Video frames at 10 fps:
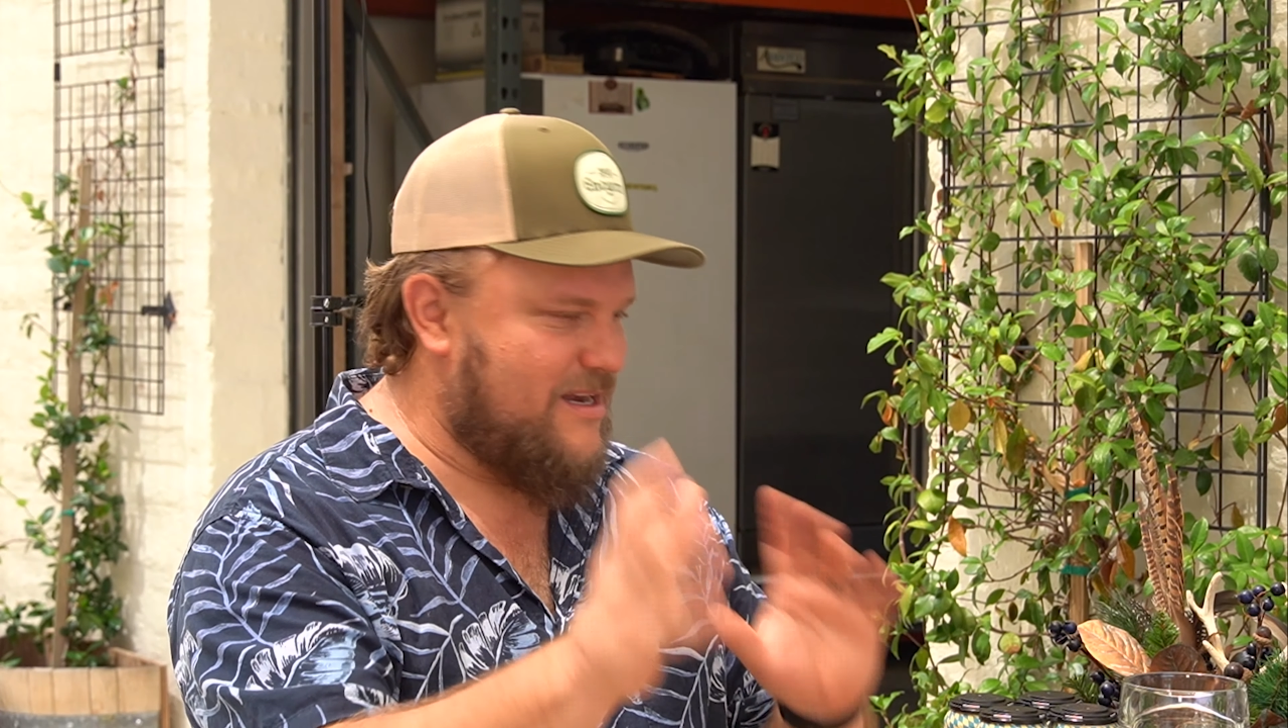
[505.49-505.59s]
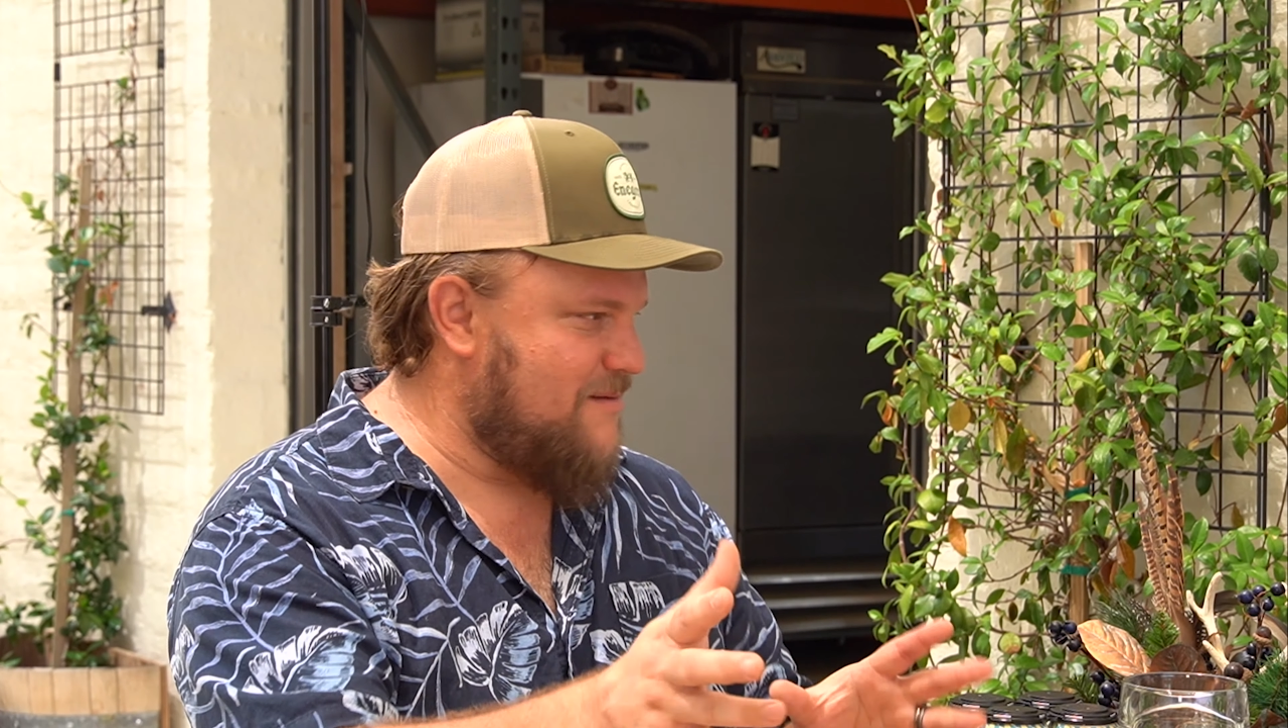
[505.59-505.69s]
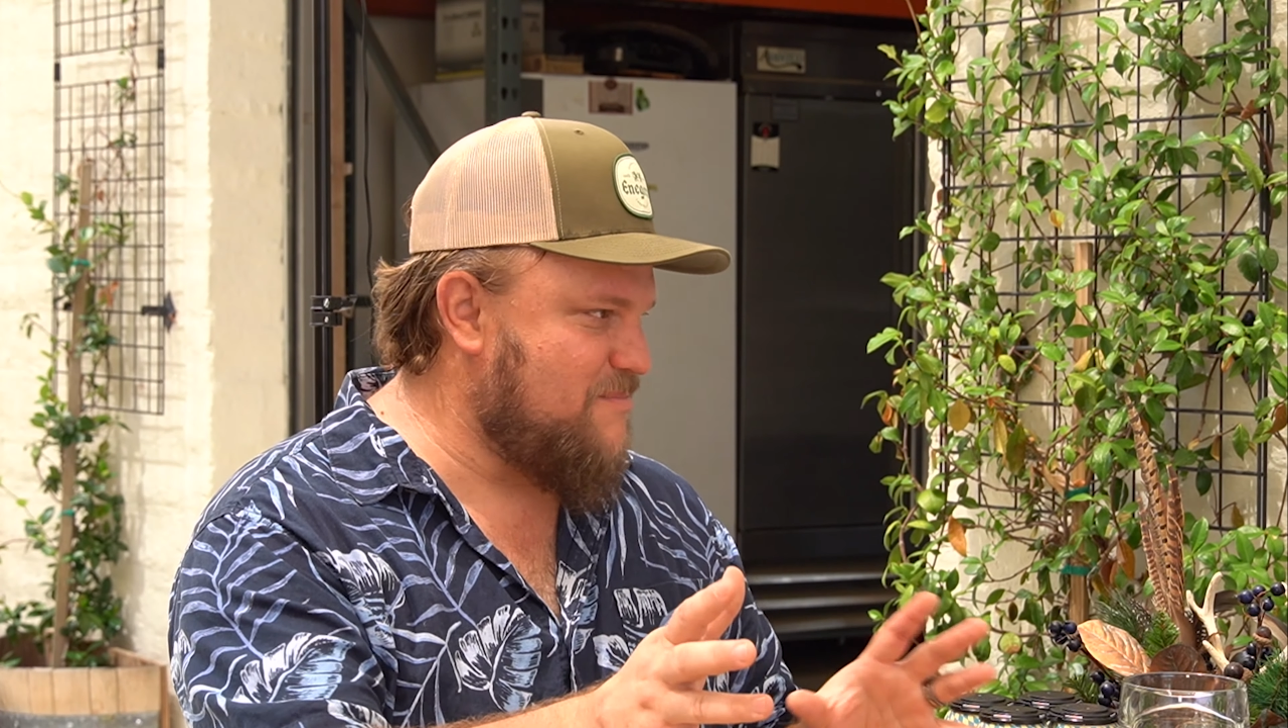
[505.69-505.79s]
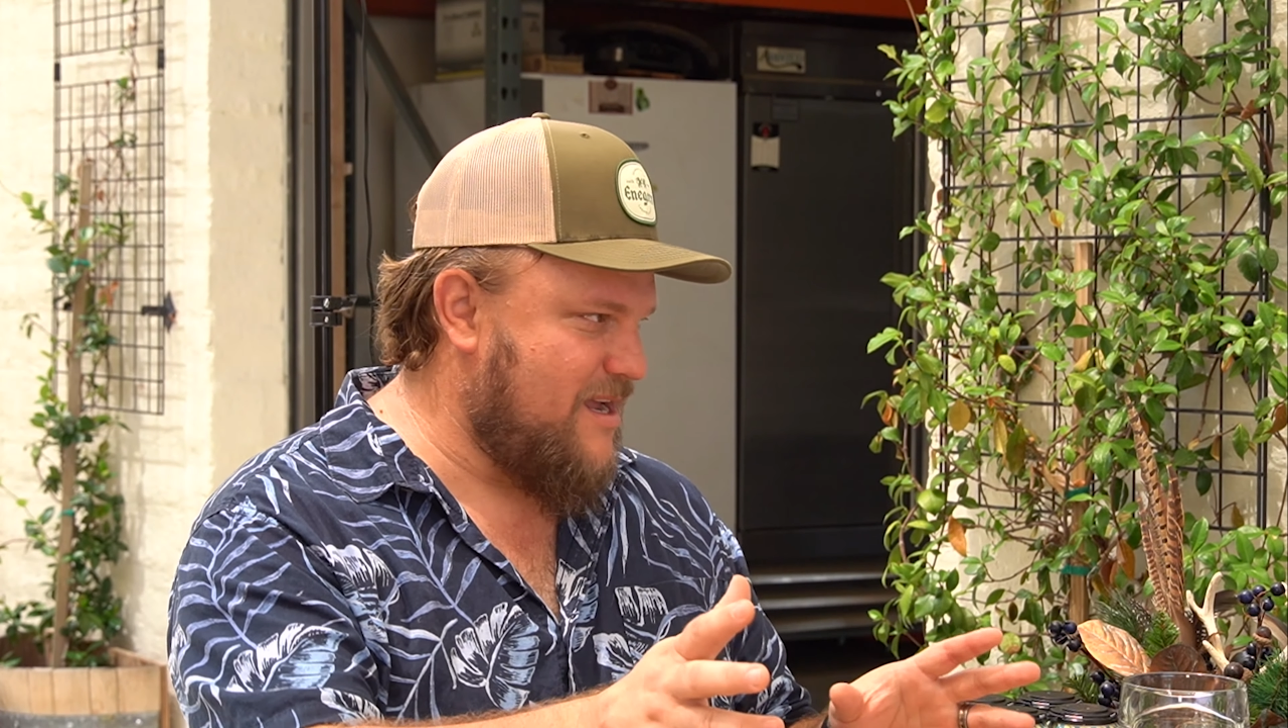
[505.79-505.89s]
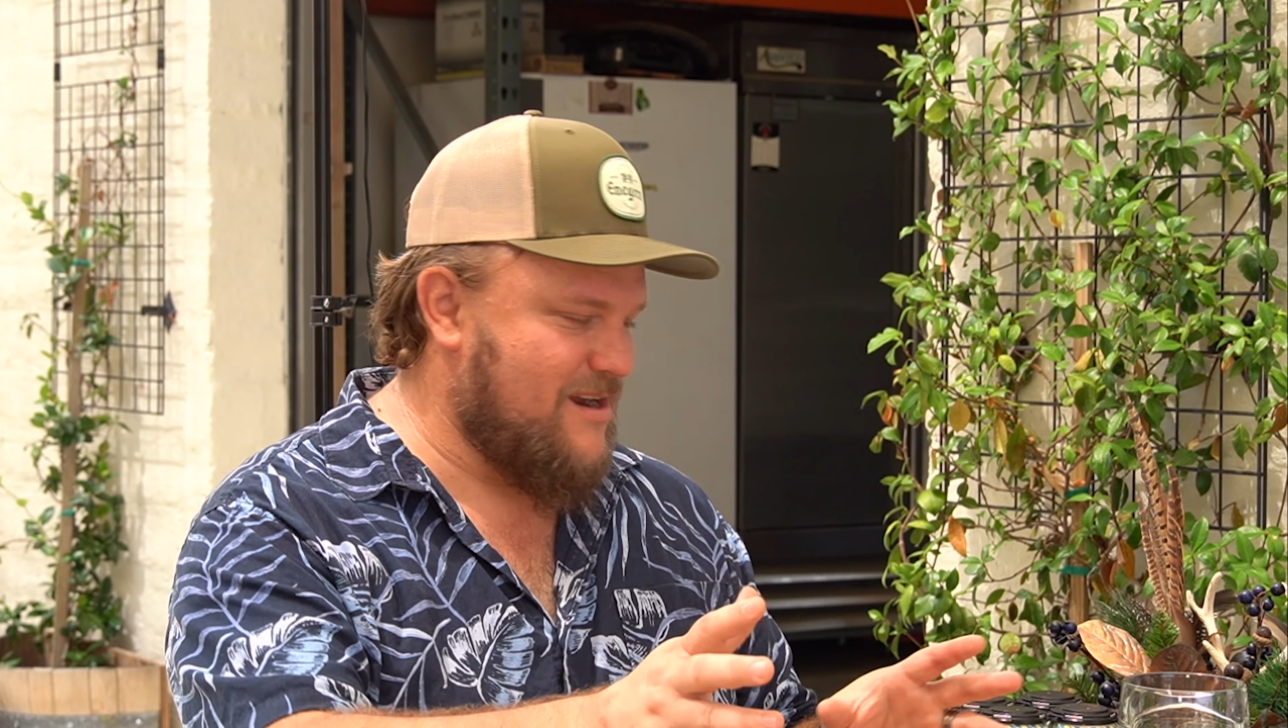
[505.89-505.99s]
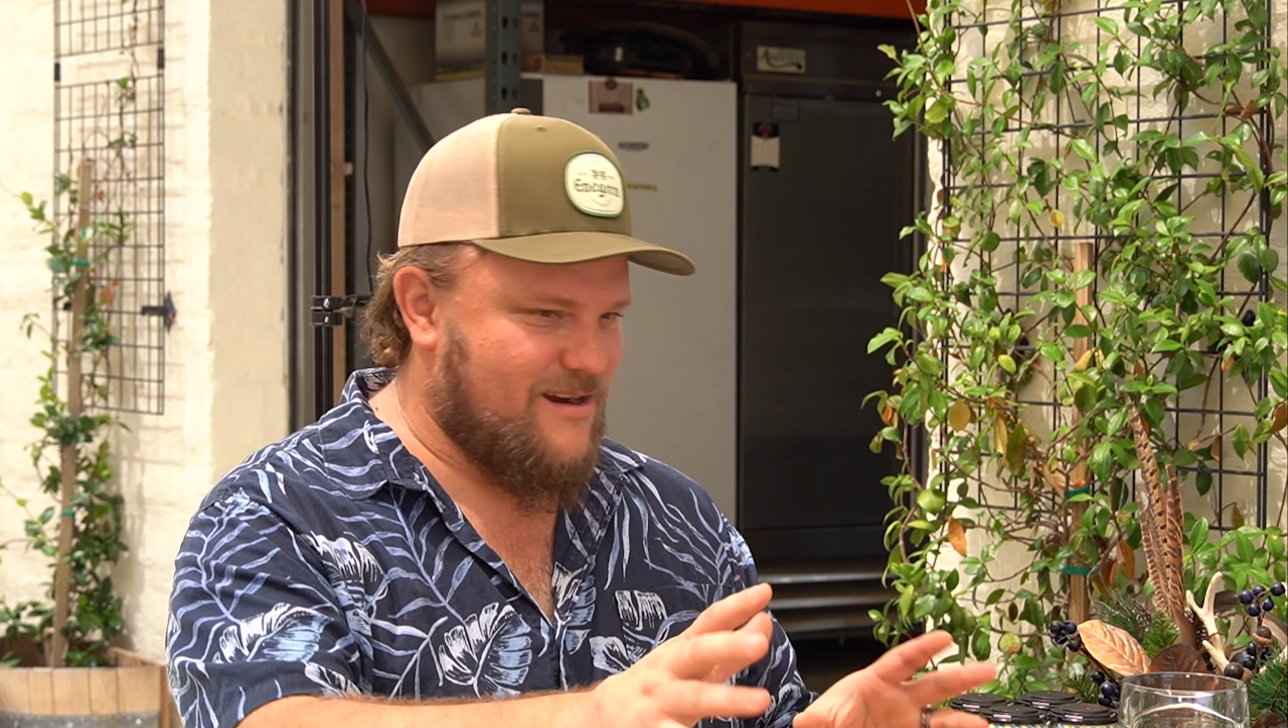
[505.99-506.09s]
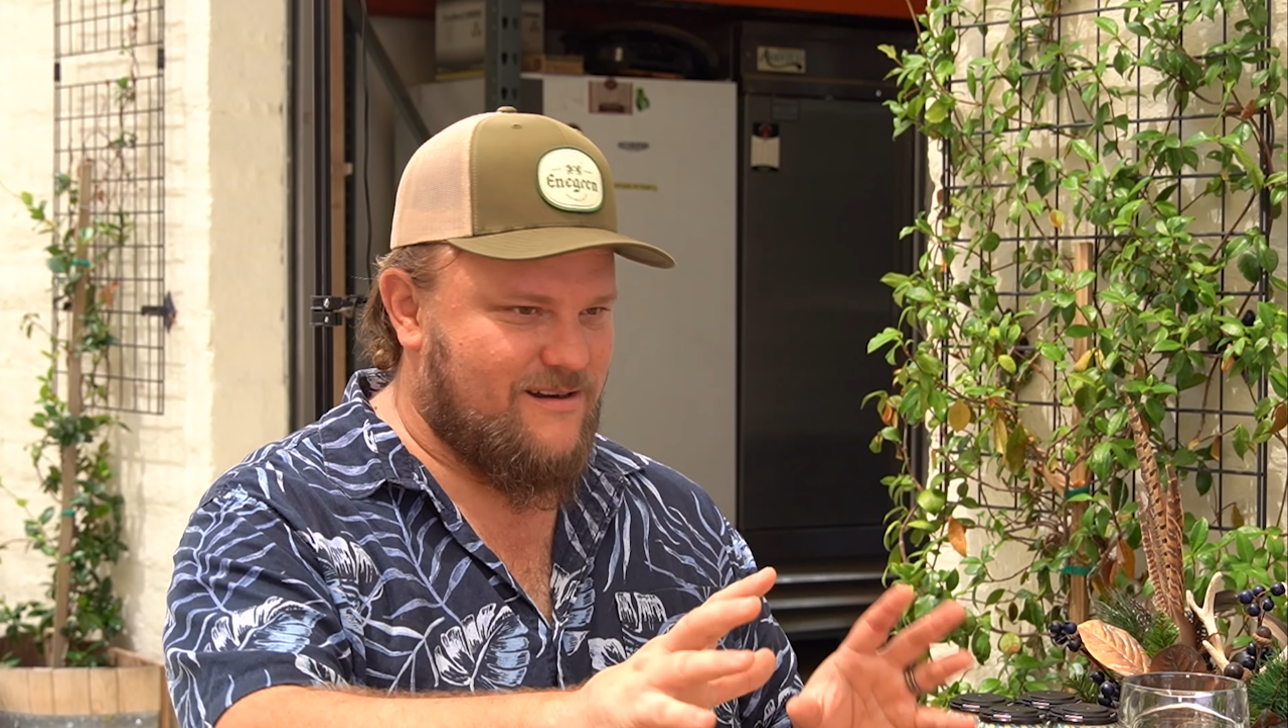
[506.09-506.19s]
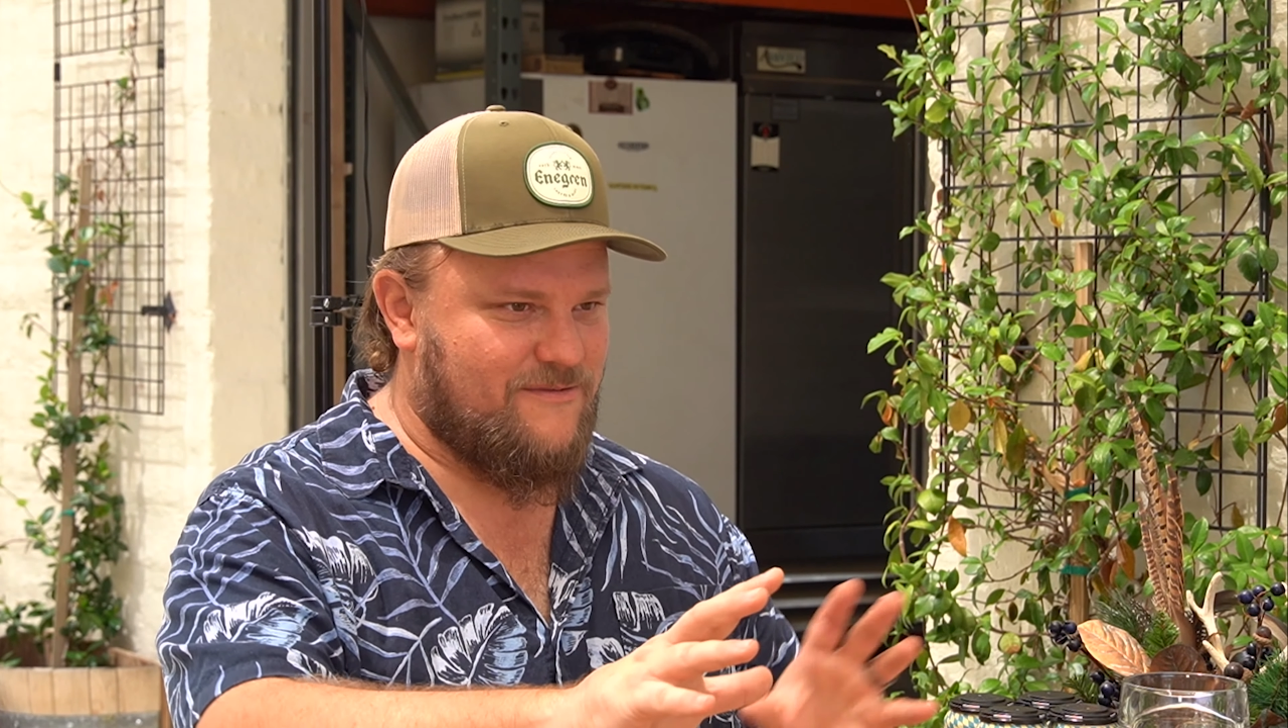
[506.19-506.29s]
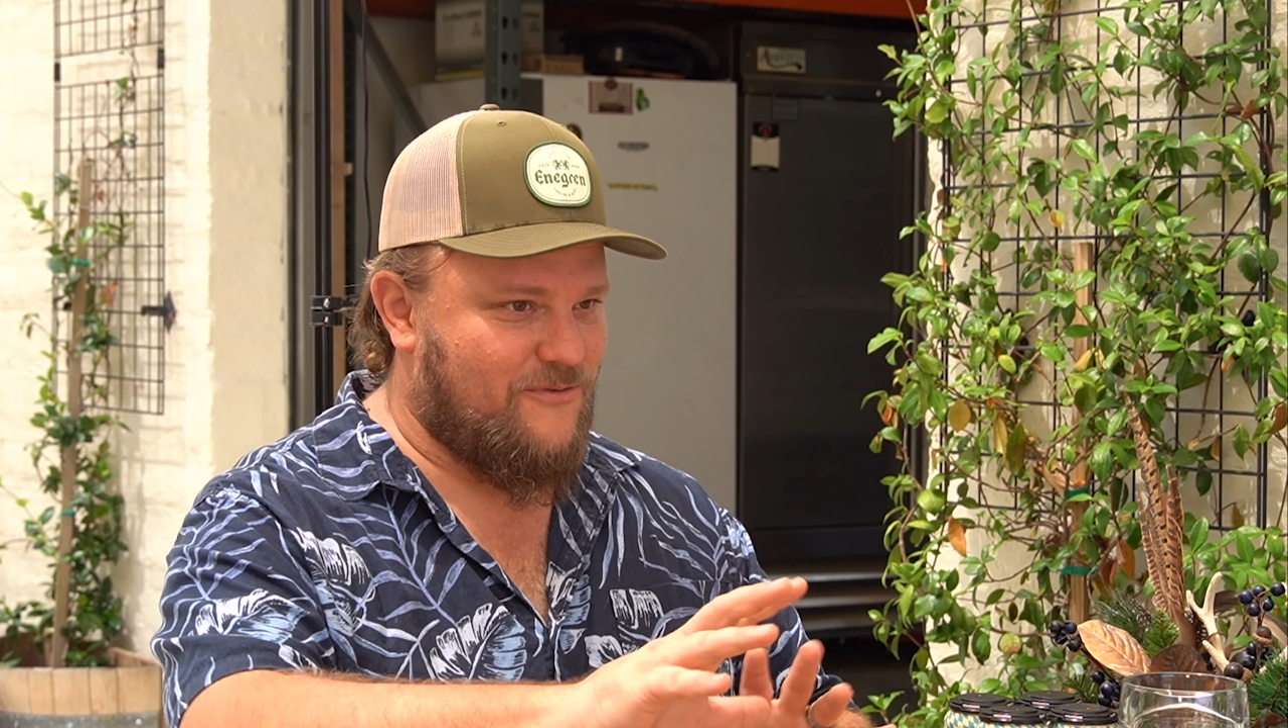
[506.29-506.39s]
in beer